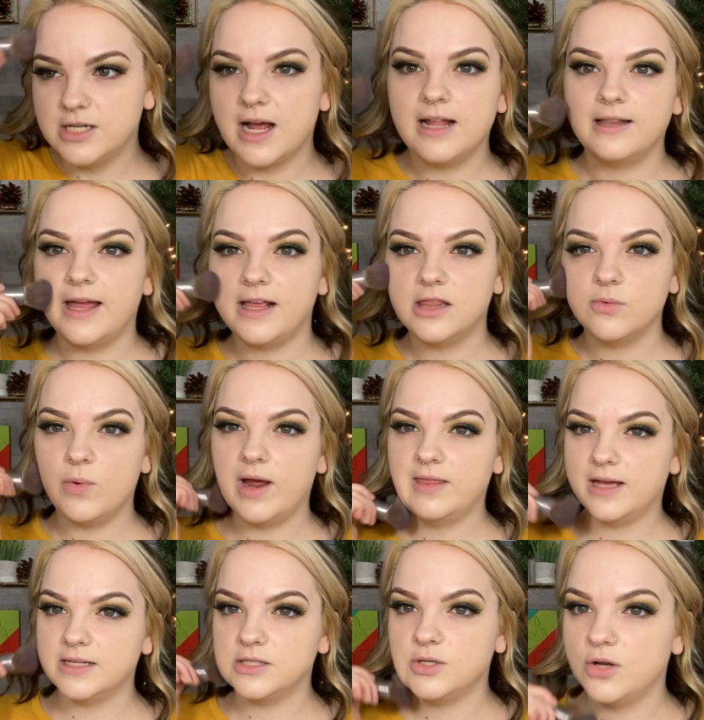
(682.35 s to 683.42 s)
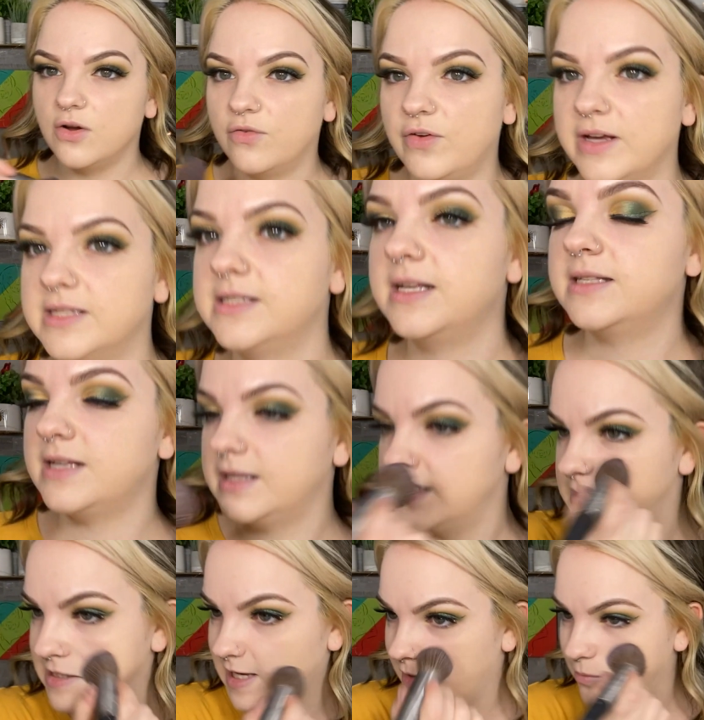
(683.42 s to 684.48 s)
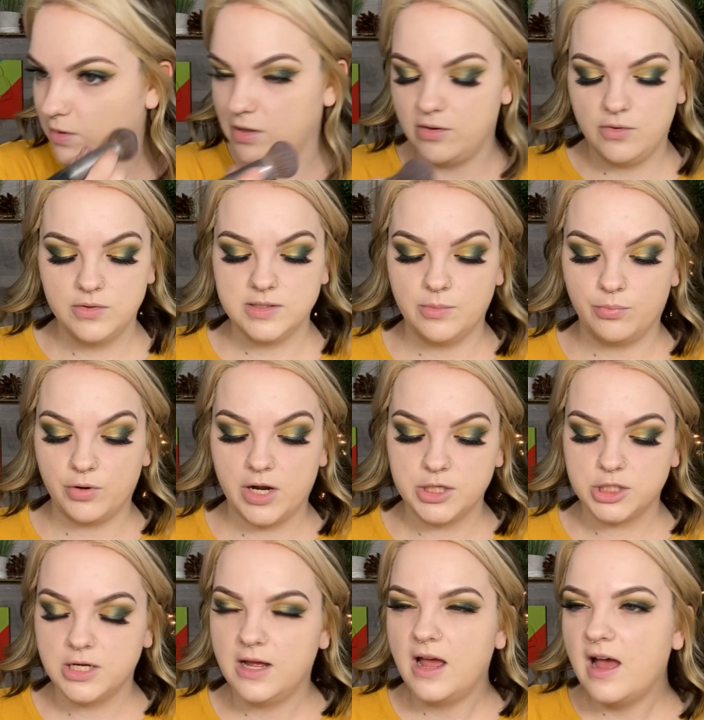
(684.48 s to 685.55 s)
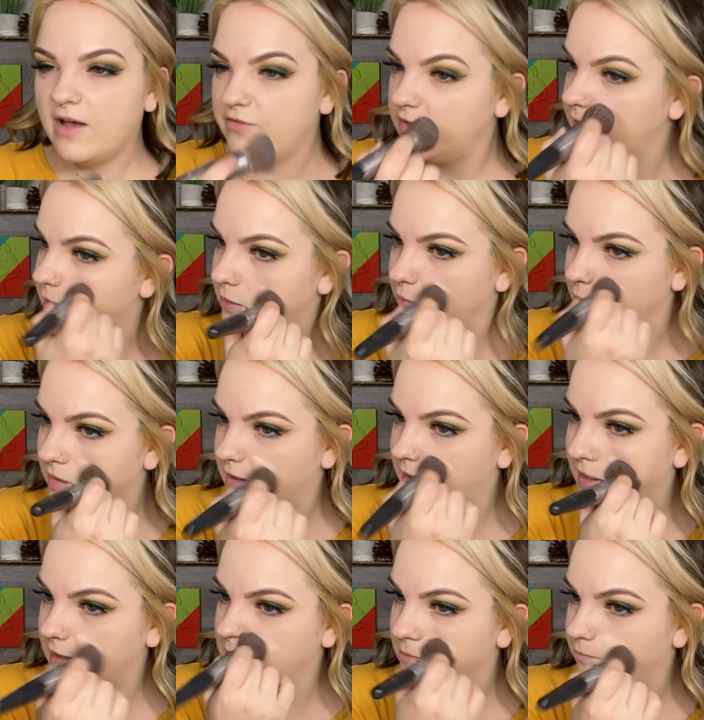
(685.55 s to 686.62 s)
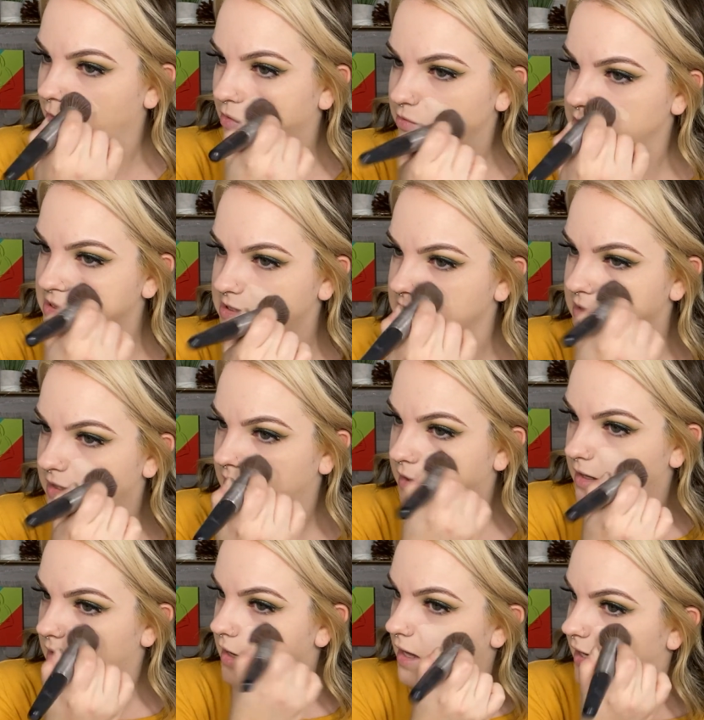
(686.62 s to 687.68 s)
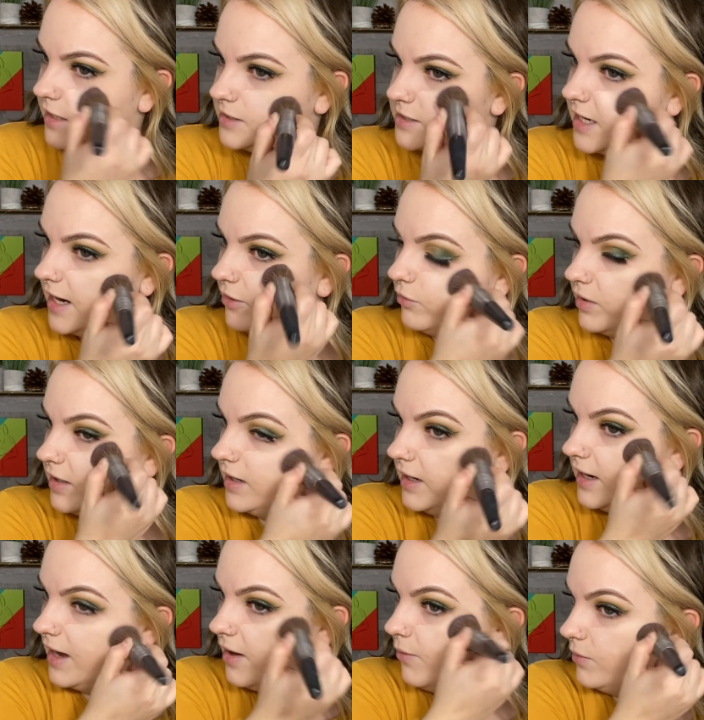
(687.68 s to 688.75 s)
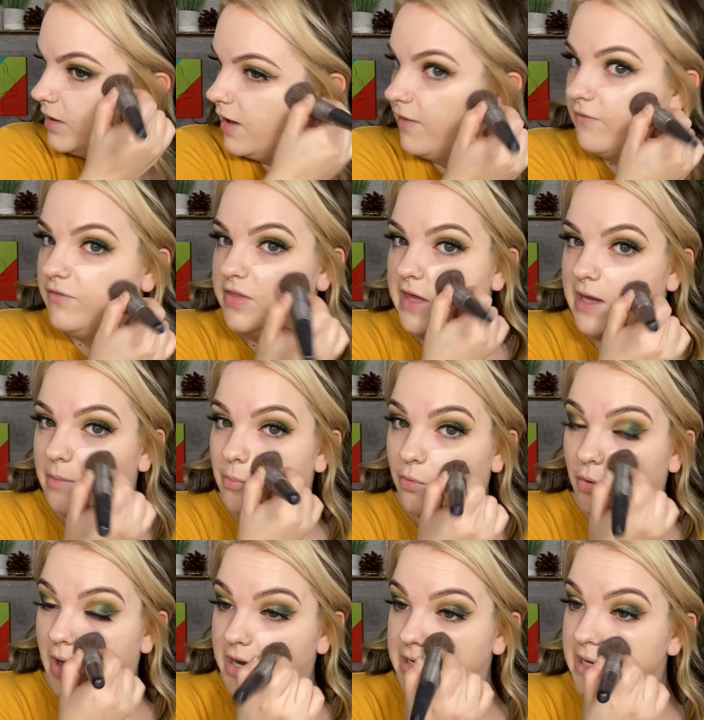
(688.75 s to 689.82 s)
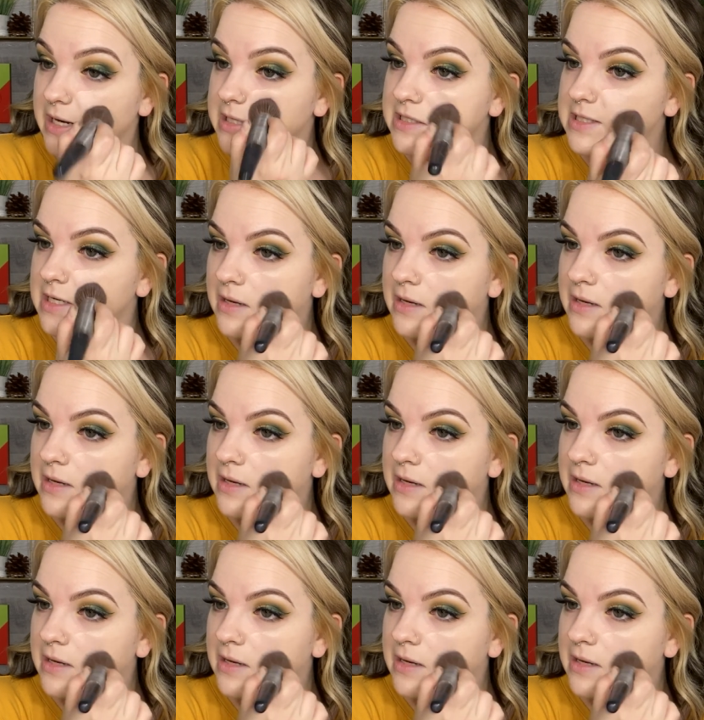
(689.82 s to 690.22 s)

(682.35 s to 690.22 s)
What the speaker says: I like the way that Studio Fix sits on the skin when you use a brush. I feel like you really get the most integrity out of the product.